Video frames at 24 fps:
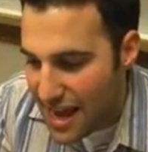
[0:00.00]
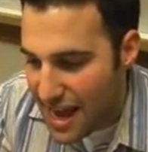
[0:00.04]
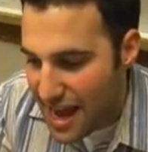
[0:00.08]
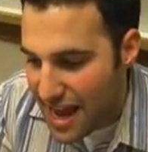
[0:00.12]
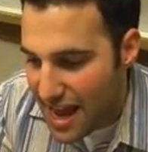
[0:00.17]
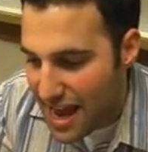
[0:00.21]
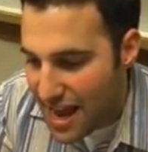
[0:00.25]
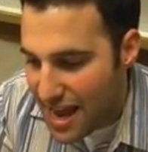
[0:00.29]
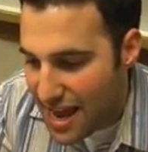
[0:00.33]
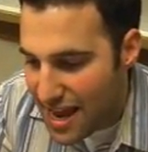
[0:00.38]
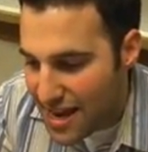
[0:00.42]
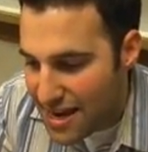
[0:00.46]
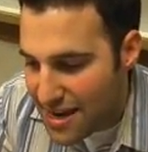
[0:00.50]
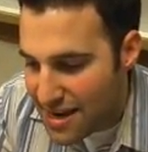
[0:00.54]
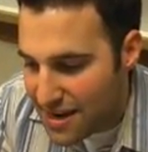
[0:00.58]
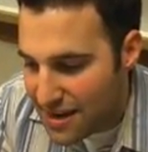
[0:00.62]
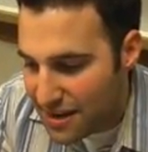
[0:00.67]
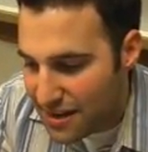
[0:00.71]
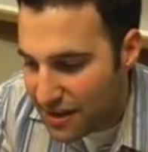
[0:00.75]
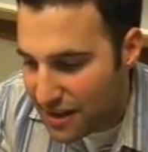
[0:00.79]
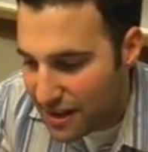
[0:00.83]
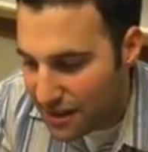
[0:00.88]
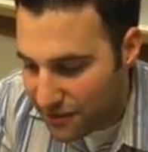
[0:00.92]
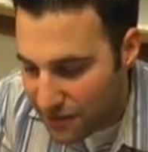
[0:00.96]
And
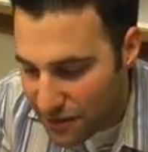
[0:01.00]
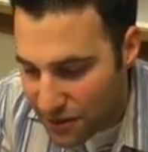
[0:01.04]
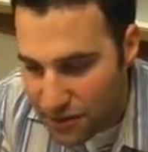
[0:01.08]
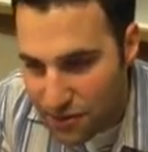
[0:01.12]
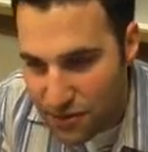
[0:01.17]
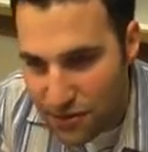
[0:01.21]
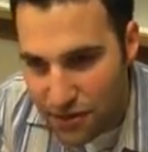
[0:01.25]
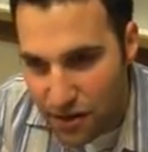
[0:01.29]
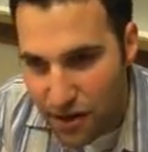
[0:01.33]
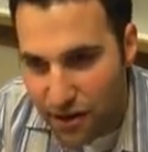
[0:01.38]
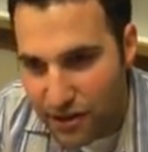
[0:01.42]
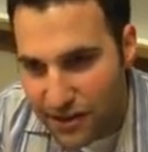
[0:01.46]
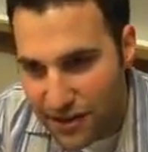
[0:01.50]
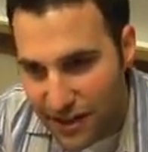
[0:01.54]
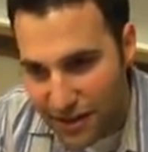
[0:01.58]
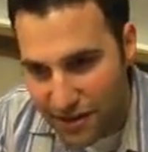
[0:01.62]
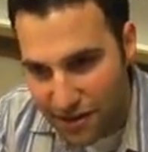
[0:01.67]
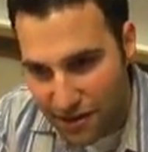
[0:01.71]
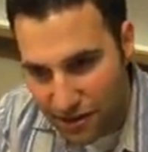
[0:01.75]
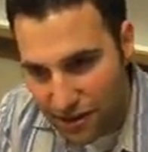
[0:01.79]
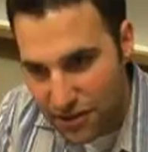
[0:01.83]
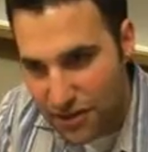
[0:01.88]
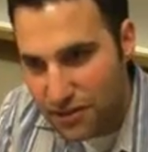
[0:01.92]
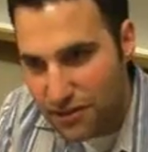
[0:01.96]
given our
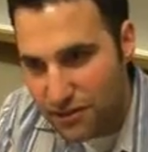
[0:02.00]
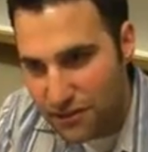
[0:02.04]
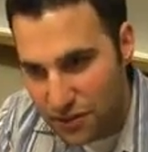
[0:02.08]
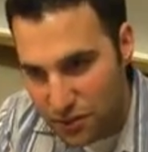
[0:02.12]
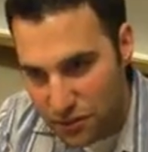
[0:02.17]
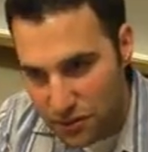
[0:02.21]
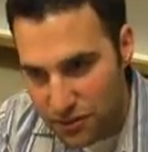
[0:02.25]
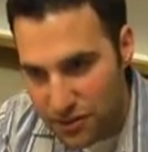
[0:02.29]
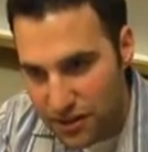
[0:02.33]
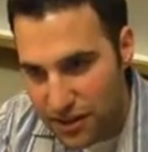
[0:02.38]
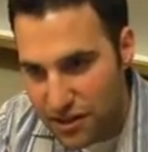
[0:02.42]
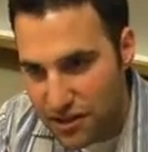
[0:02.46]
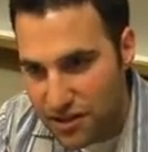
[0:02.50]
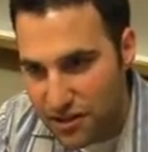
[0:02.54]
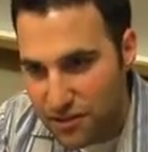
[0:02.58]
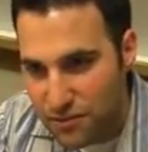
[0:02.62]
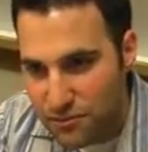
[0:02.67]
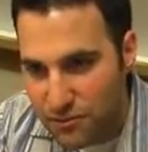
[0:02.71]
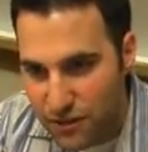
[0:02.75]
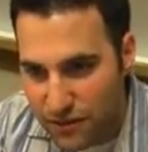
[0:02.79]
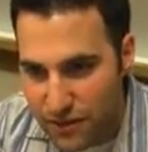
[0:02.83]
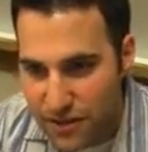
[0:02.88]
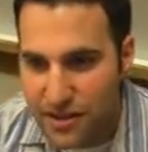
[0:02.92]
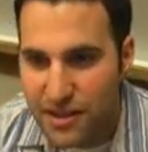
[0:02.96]
technology of
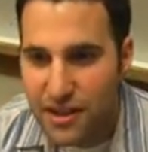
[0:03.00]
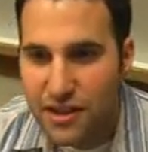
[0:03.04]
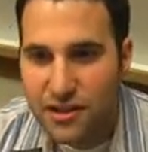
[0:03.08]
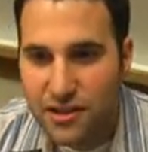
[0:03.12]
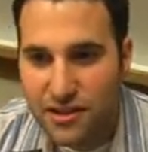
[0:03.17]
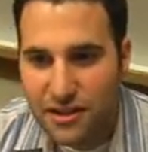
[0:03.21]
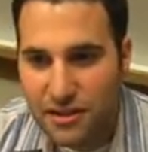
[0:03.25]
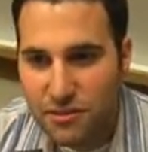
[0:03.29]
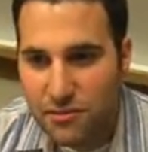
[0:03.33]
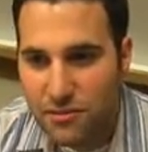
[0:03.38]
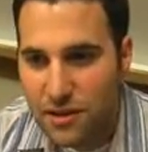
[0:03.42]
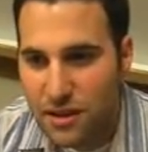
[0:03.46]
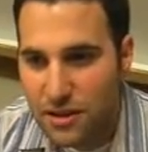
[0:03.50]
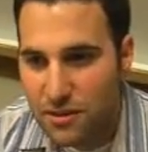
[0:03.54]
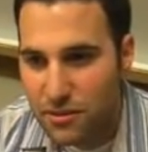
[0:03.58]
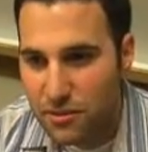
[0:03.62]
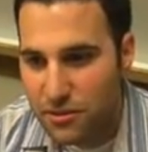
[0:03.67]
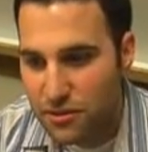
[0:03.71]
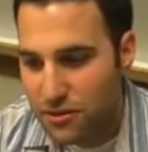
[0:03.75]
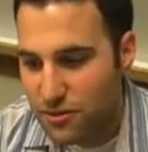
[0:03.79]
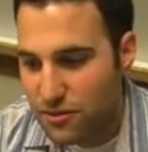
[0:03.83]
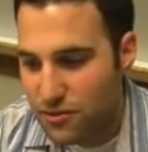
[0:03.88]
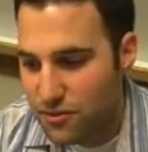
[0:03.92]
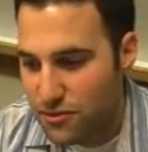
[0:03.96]
visualization, we've essentially been
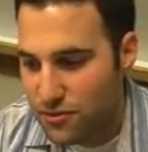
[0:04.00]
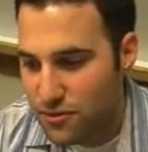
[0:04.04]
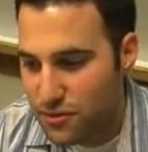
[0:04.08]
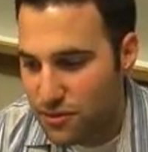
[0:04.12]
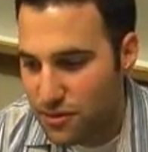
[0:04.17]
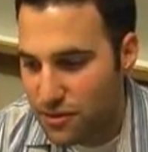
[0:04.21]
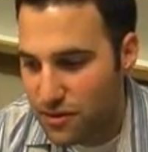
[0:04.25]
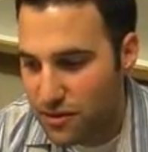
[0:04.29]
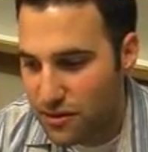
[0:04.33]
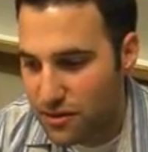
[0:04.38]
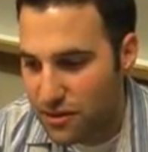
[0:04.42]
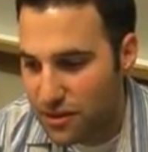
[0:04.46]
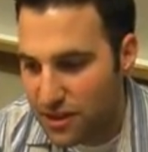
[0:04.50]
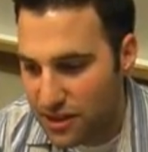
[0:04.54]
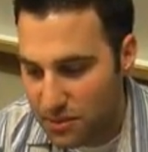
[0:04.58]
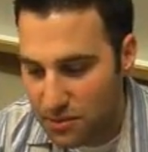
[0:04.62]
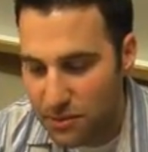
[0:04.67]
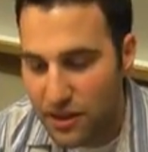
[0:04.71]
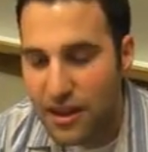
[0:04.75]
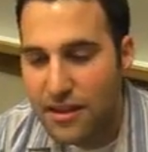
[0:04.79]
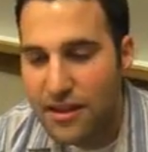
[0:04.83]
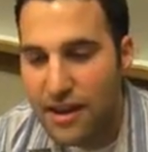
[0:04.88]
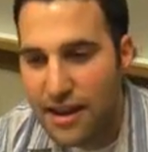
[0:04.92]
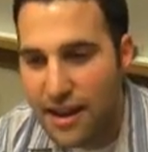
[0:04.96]
able to
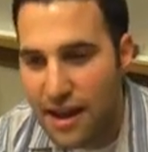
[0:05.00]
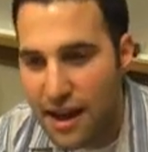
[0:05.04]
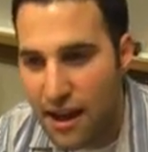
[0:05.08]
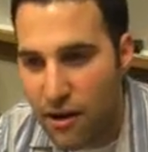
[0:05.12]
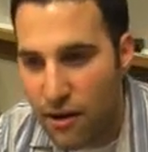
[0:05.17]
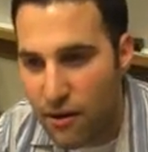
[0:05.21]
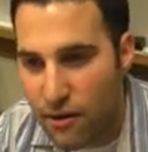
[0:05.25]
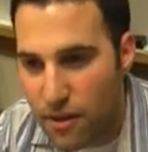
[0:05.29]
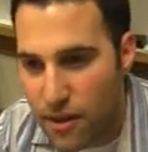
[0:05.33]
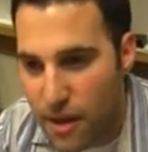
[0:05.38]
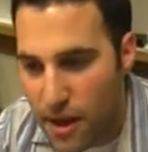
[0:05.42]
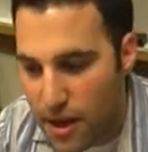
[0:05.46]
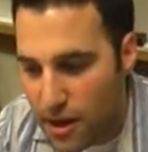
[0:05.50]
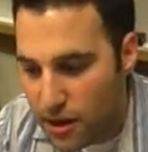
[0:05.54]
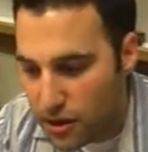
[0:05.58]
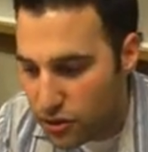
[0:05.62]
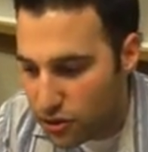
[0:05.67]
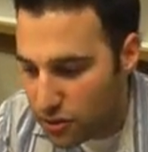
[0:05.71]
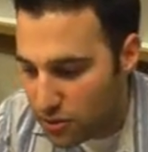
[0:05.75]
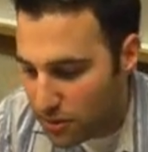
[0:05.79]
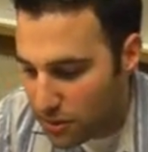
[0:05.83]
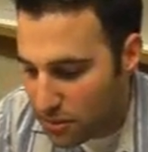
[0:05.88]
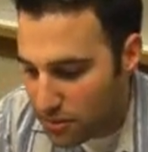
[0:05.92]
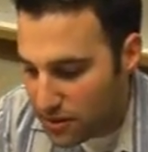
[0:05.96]
display that now.
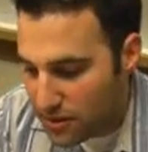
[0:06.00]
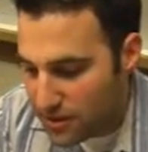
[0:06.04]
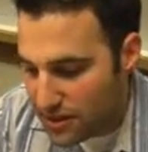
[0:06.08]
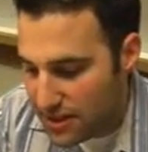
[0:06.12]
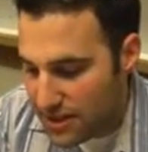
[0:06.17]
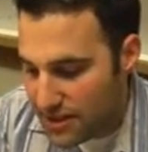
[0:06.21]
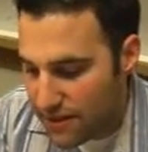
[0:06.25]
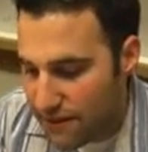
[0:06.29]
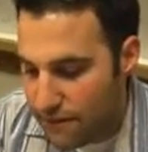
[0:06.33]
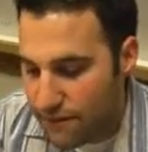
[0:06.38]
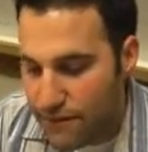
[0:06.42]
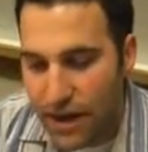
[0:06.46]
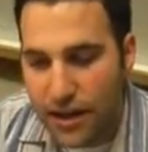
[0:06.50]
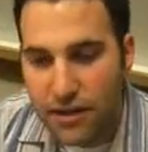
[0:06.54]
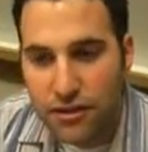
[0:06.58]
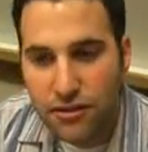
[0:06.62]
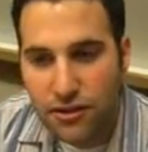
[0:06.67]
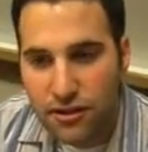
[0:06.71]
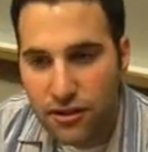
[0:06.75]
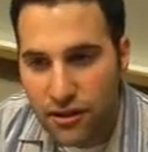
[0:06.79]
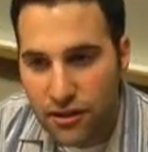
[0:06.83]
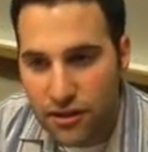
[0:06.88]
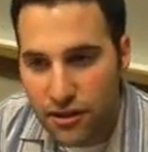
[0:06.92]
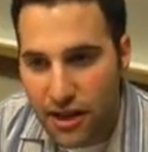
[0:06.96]
So you'll be able to see a
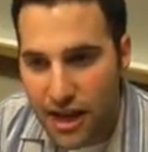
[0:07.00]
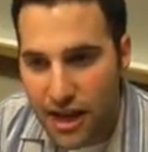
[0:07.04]
vector